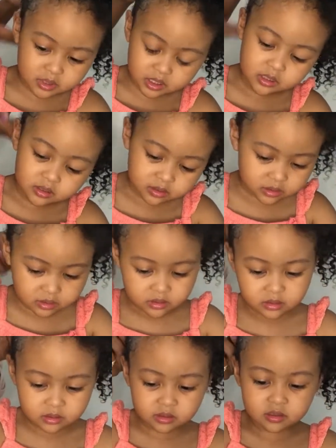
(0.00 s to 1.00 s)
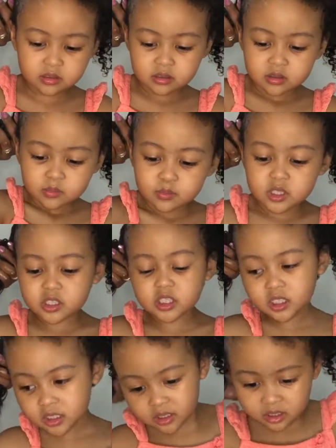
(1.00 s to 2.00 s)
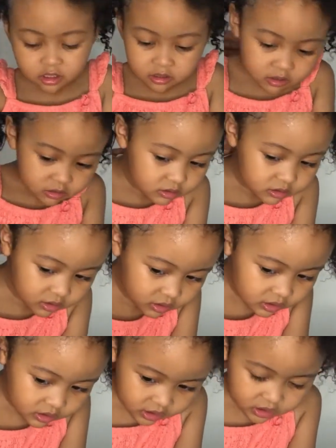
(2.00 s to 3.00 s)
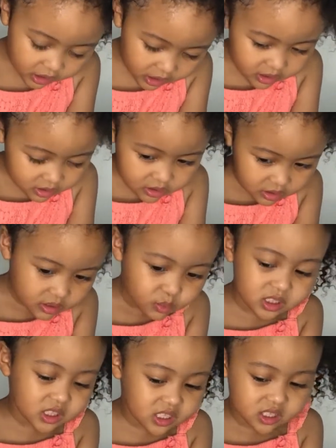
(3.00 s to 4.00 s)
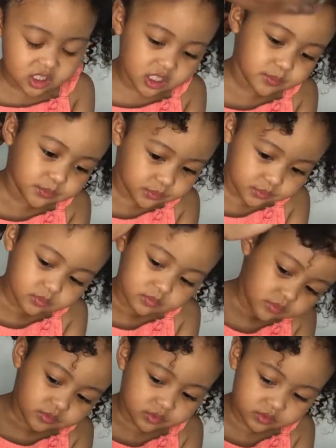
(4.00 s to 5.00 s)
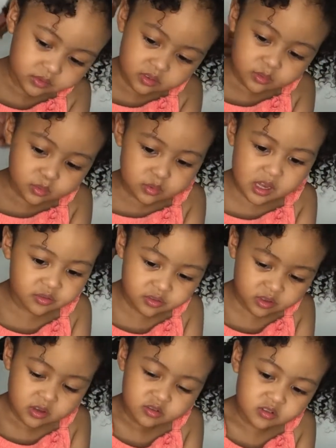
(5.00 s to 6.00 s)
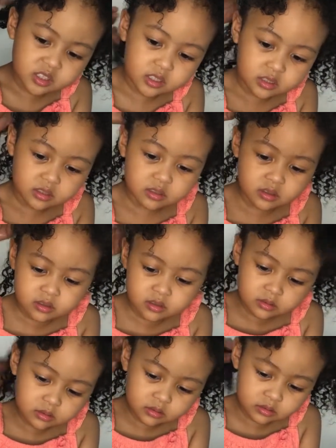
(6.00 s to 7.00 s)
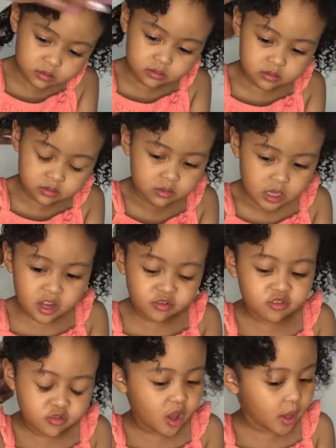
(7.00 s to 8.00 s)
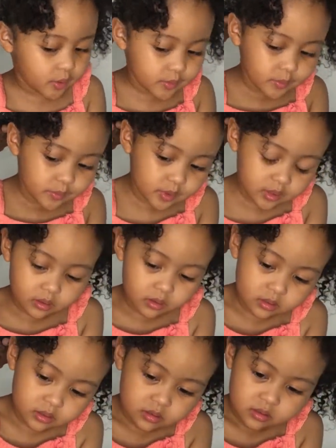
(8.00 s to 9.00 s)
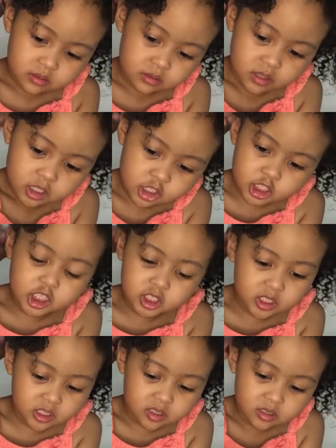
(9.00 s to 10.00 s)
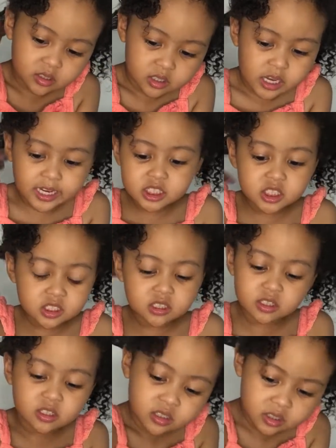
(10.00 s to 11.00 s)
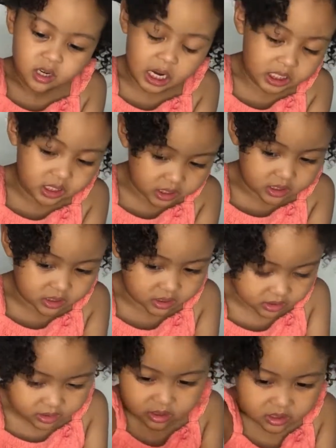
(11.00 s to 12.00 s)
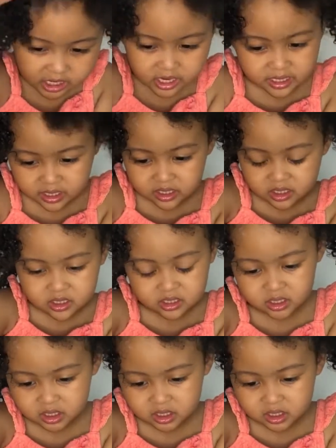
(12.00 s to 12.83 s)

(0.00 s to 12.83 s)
Get something that is interesting for them, that will just distract them and take their minds off the fact that you're doing their hair. So usually I start the application by sectioning the hair into 4 sections,